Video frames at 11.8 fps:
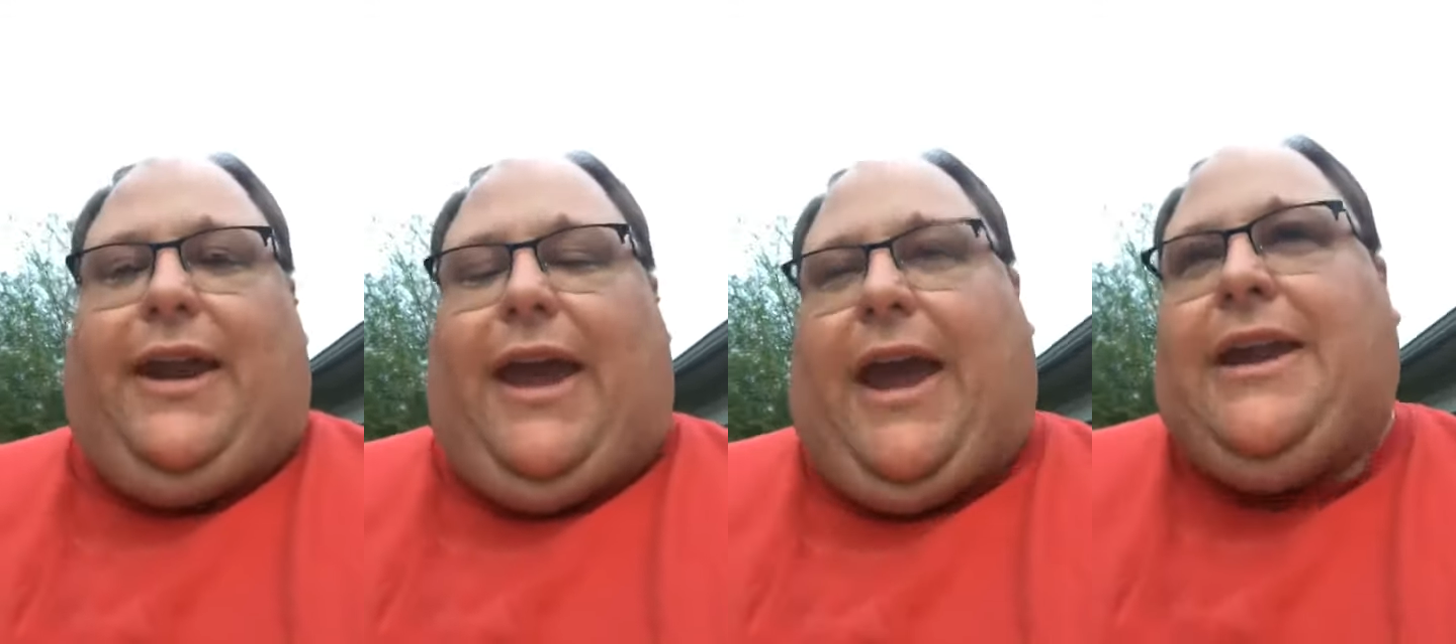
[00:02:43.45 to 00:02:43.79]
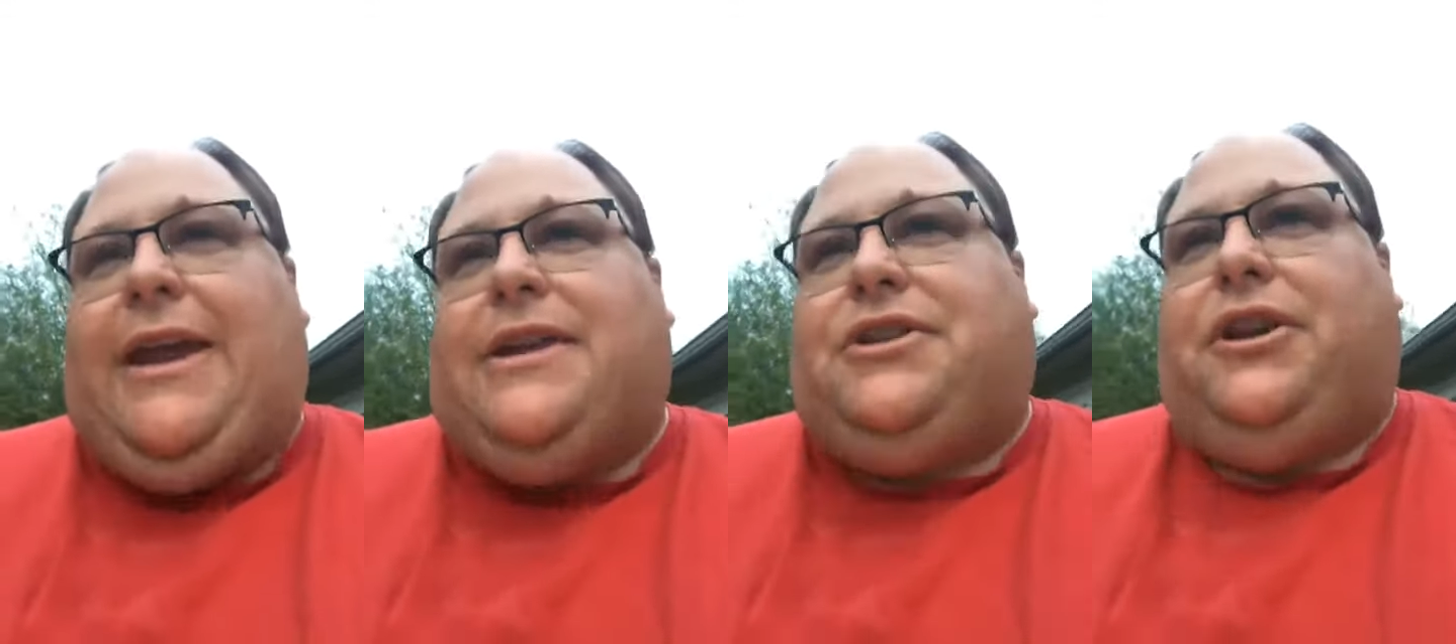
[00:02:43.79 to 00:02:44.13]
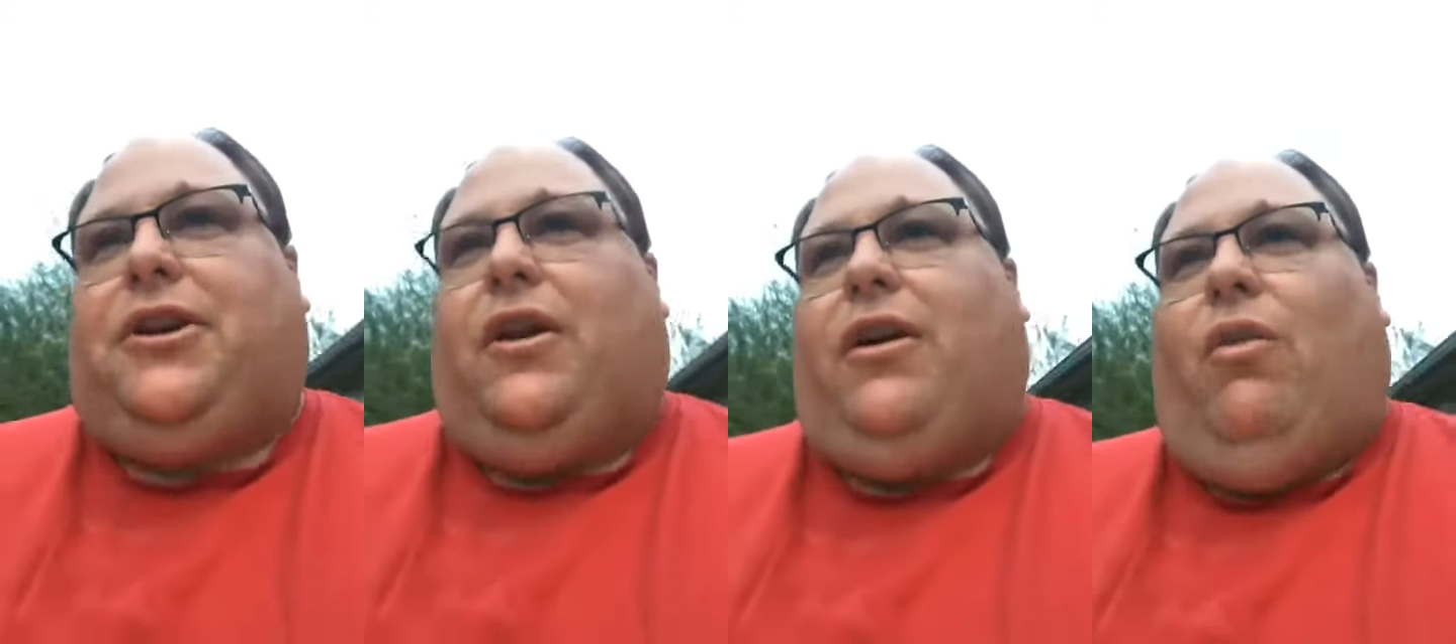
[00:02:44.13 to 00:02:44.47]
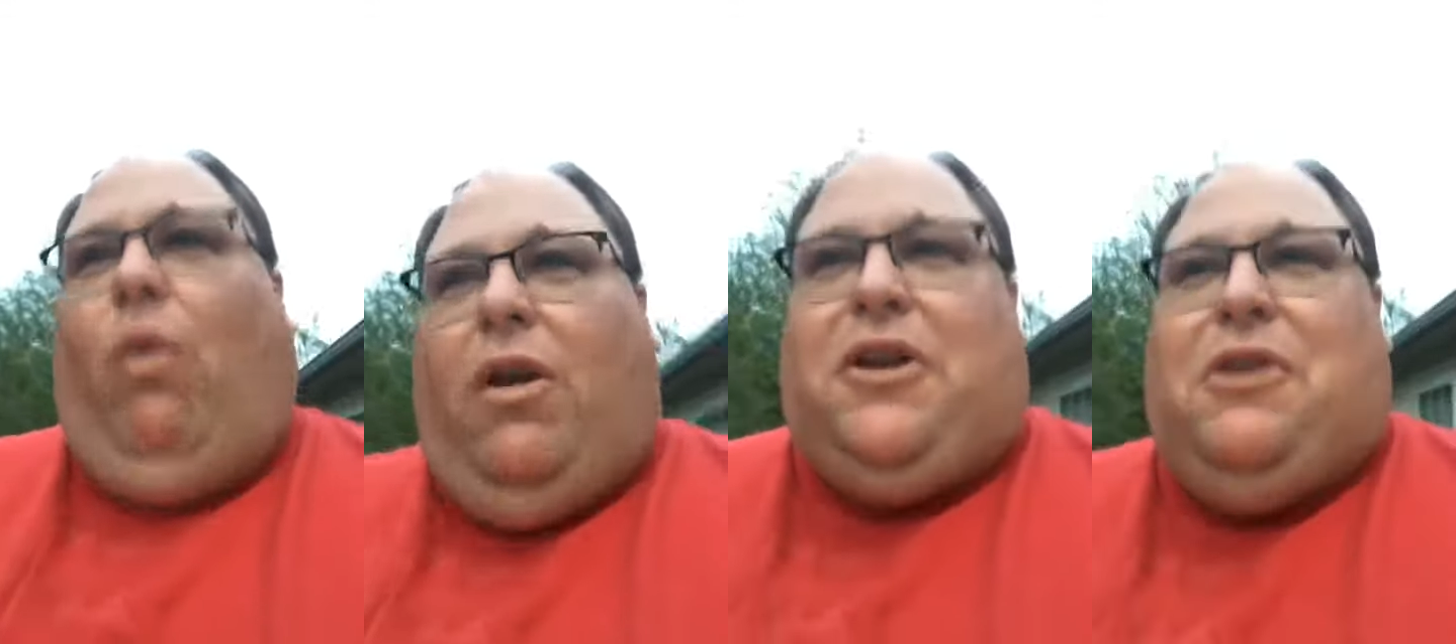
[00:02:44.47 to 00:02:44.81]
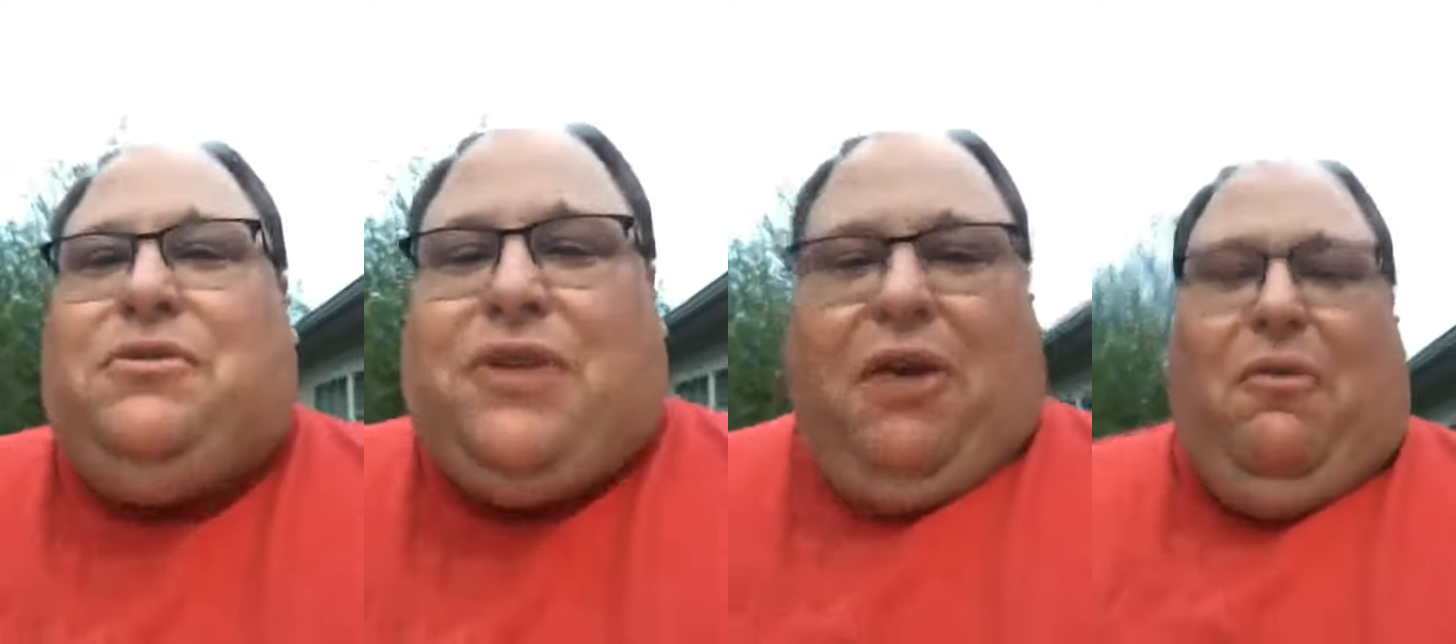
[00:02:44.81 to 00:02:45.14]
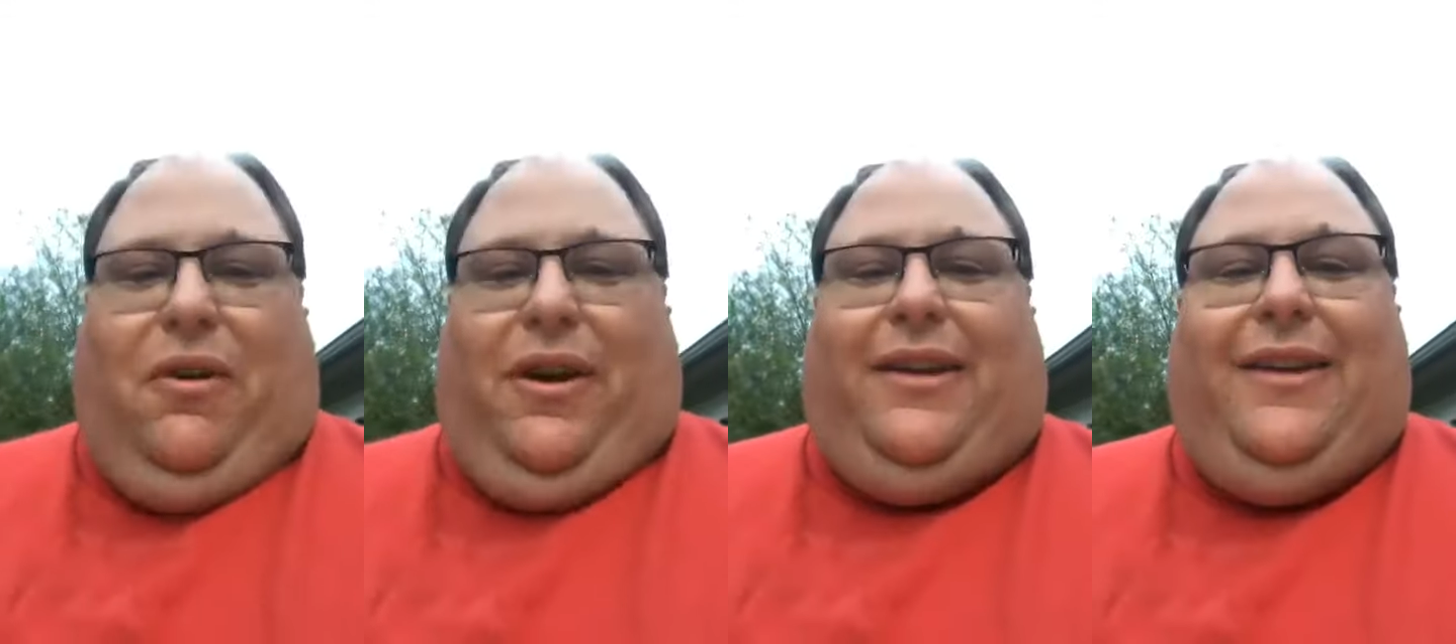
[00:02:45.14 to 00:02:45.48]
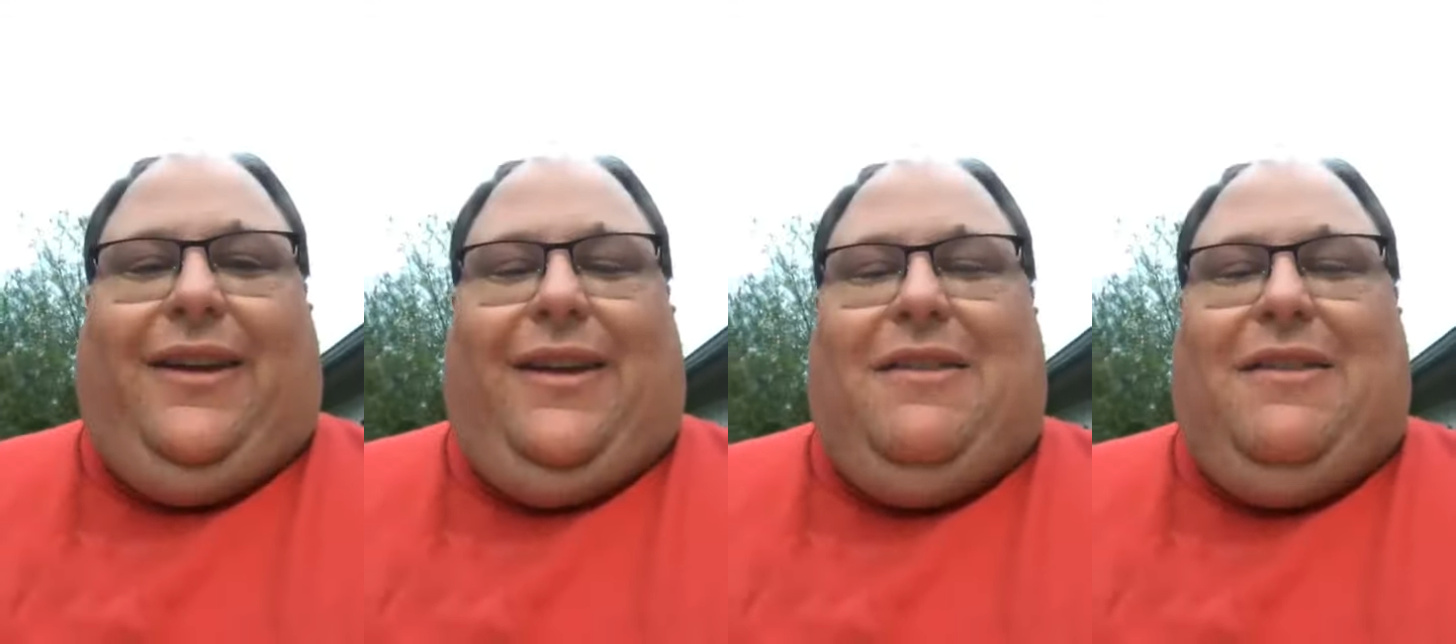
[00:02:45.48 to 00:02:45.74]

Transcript: He, he didn't sit there and go, What are you doing